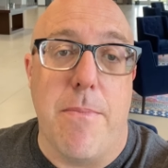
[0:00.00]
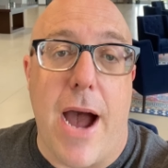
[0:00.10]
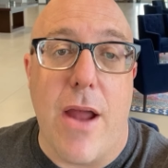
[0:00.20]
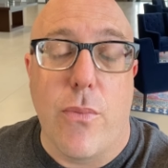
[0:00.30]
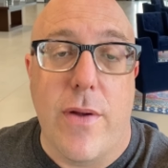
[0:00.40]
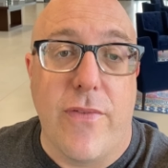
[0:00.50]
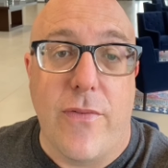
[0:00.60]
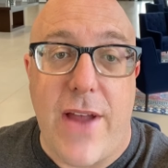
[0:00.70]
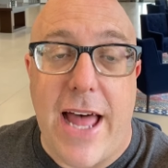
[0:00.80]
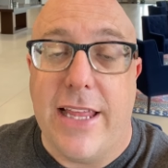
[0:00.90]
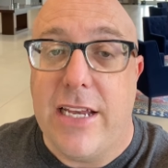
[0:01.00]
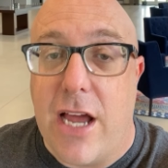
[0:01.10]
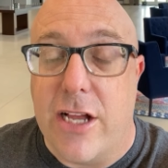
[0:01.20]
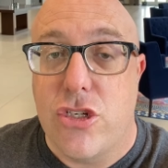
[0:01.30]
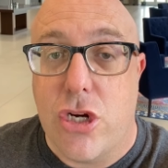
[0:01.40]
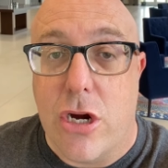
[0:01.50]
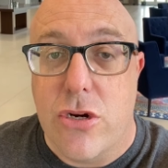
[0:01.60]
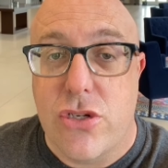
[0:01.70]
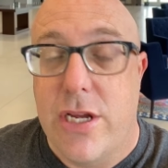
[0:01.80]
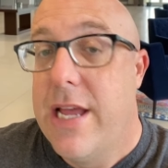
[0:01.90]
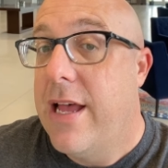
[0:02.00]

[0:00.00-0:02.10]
myrivervalley.church.